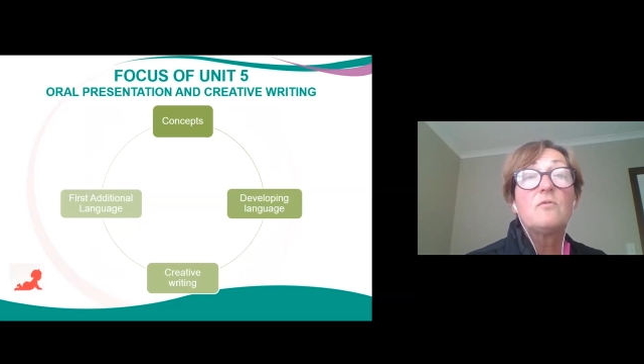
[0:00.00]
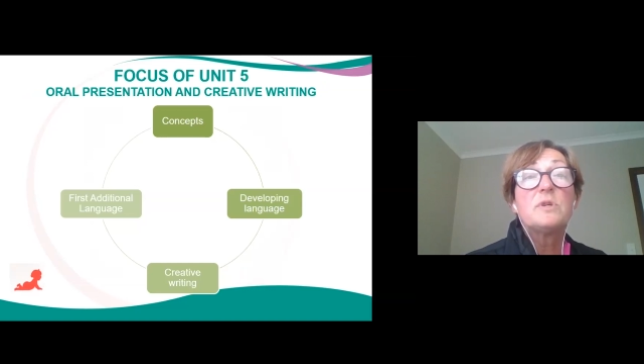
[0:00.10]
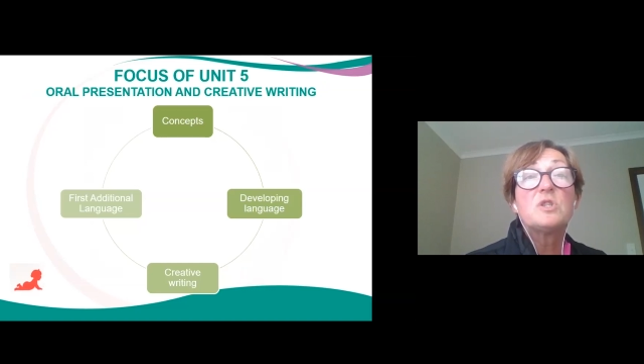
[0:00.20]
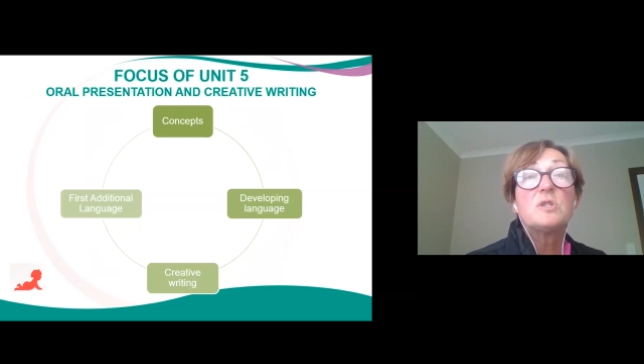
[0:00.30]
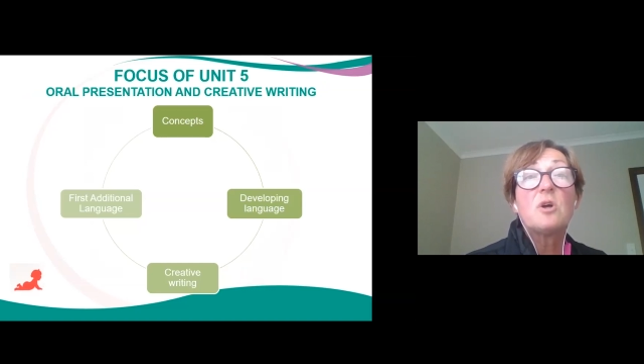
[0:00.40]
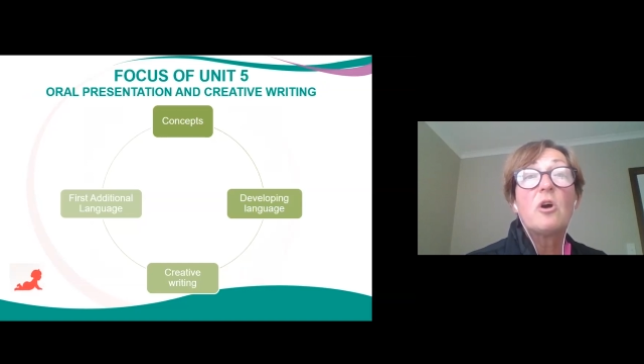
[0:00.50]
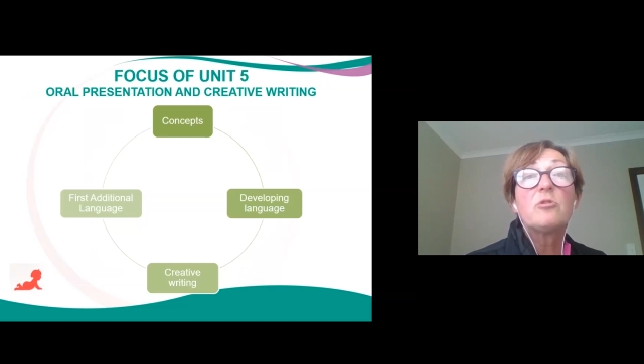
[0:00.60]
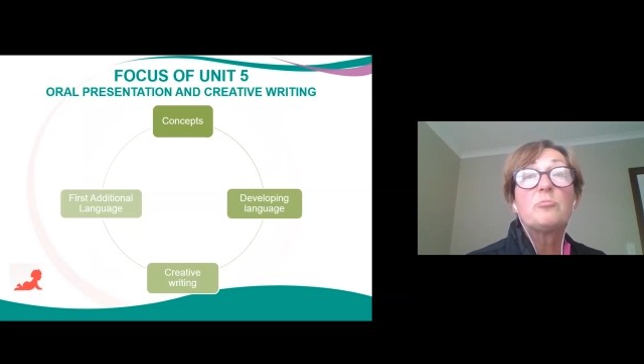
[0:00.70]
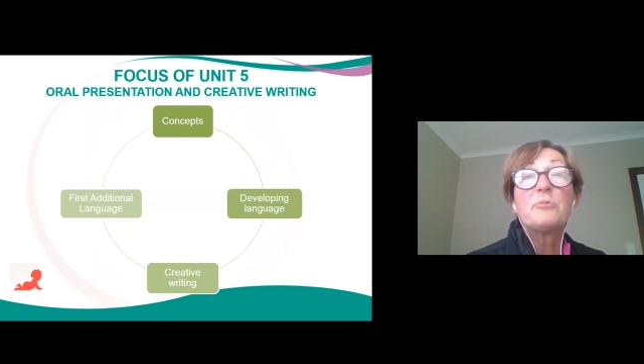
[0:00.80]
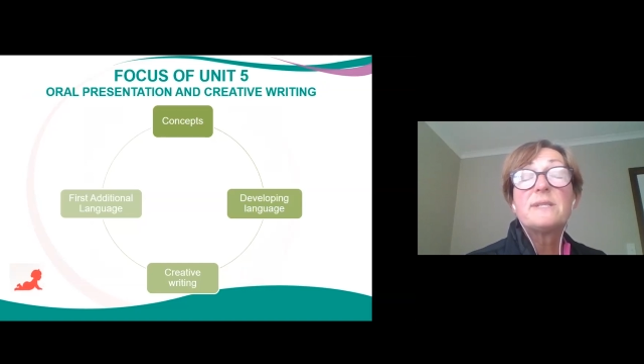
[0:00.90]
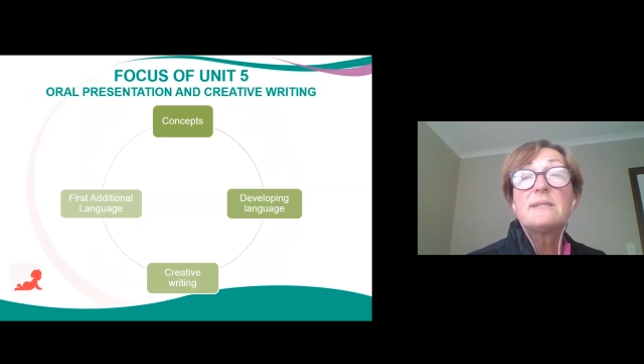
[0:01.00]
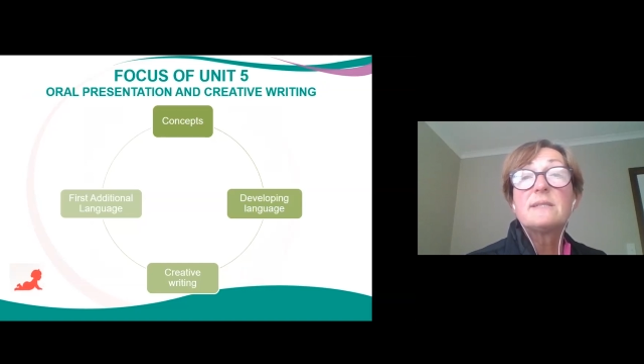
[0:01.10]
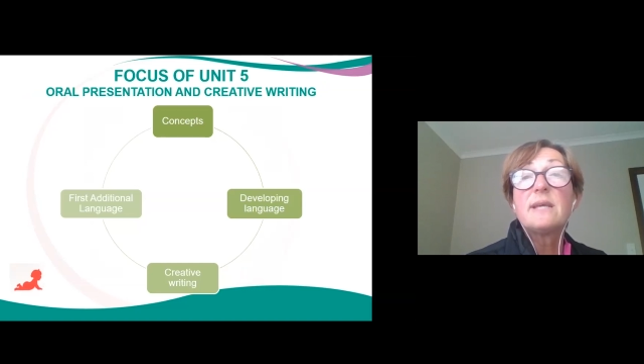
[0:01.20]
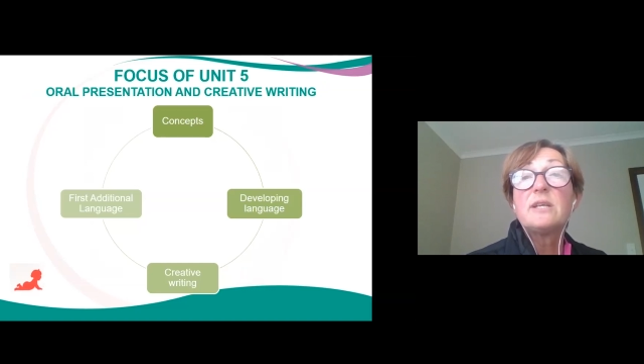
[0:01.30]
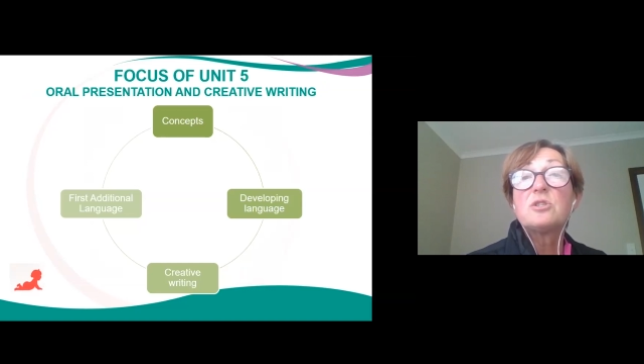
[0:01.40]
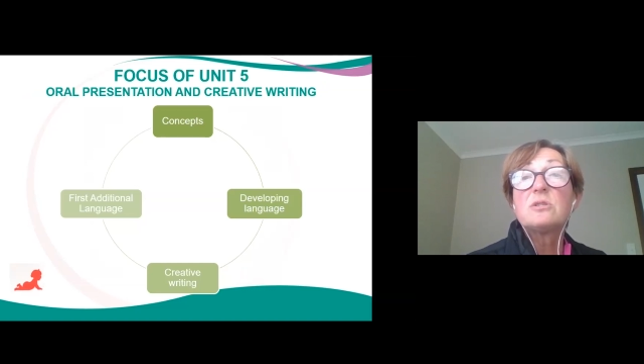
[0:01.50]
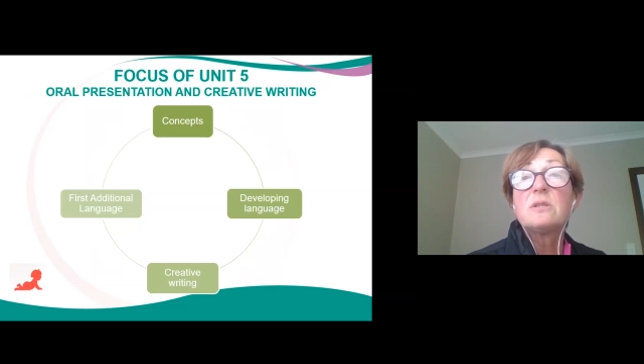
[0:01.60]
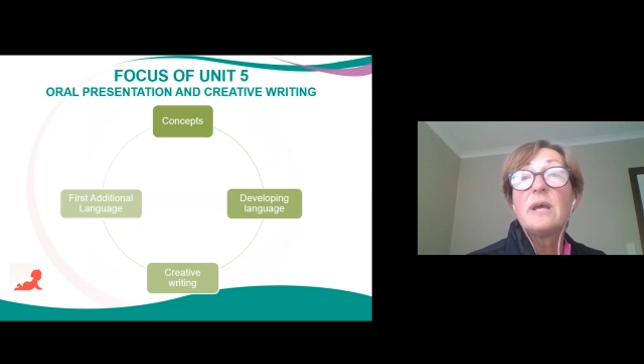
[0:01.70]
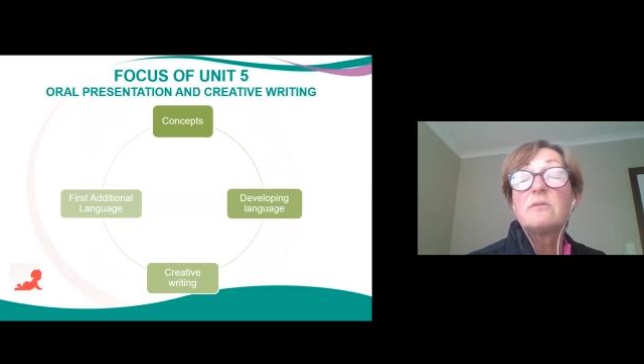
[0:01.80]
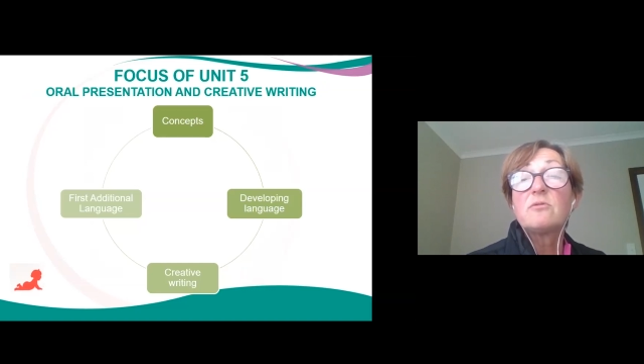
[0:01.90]
which is oral
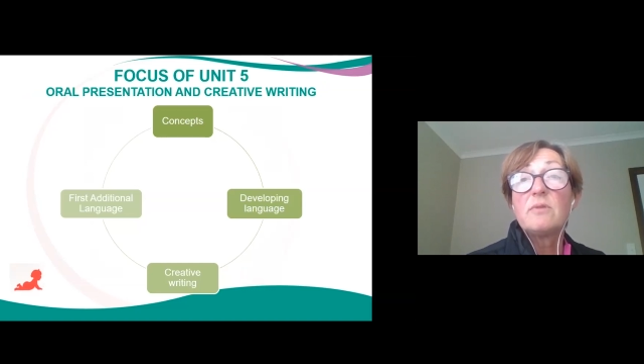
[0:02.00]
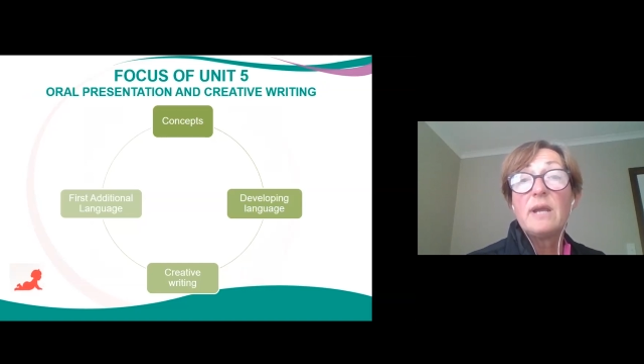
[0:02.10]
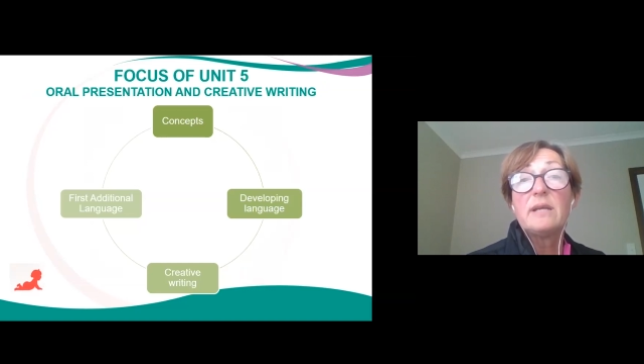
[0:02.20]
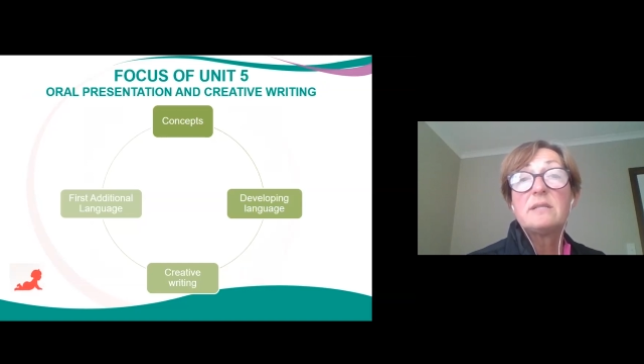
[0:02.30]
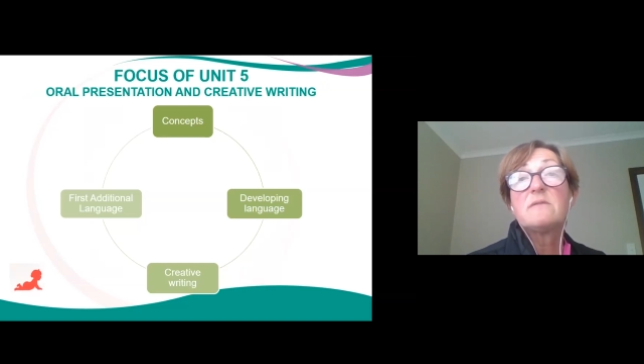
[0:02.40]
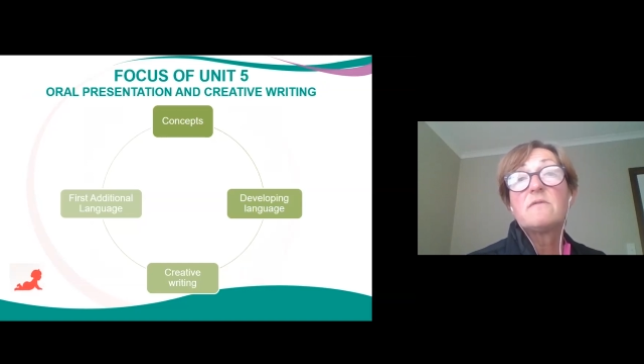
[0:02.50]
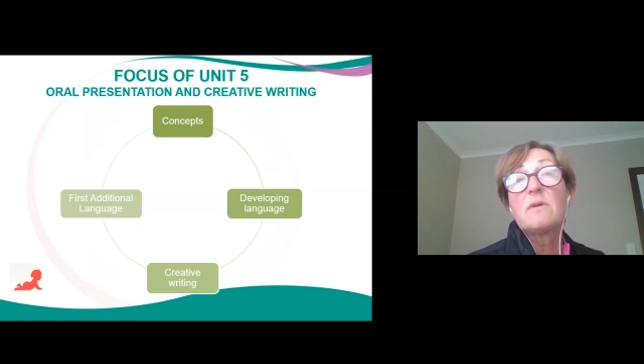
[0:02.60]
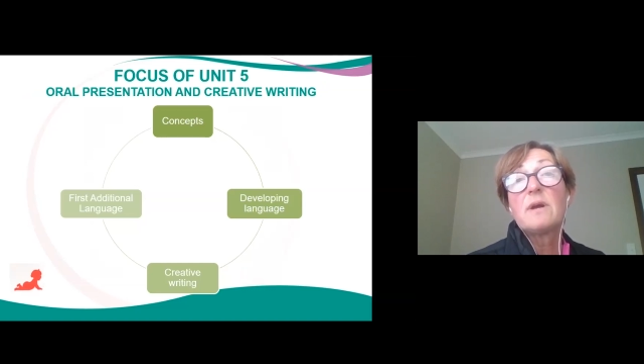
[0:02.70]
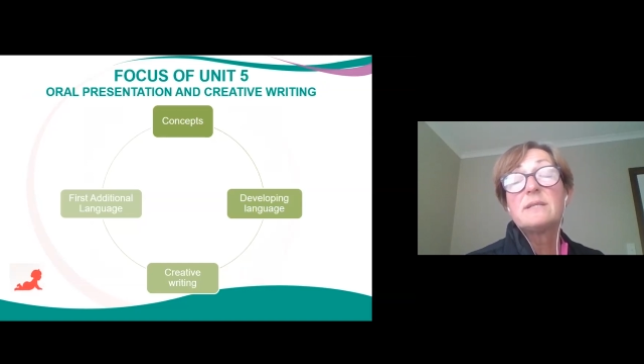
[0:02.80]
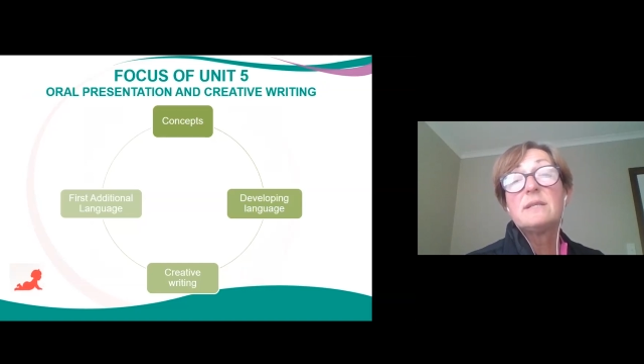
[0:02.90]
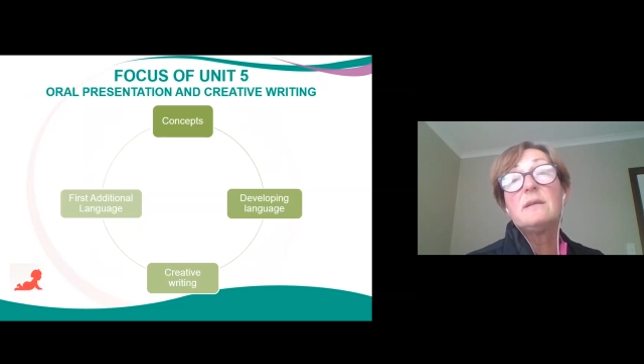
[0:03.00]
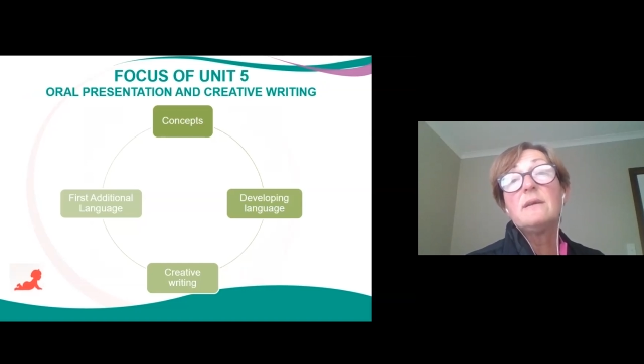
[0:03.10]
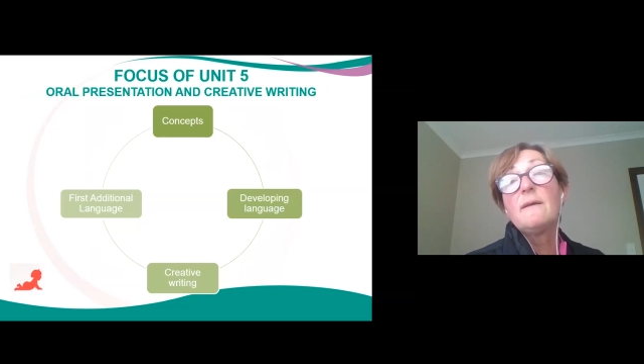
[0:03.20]
presentation and creative writing.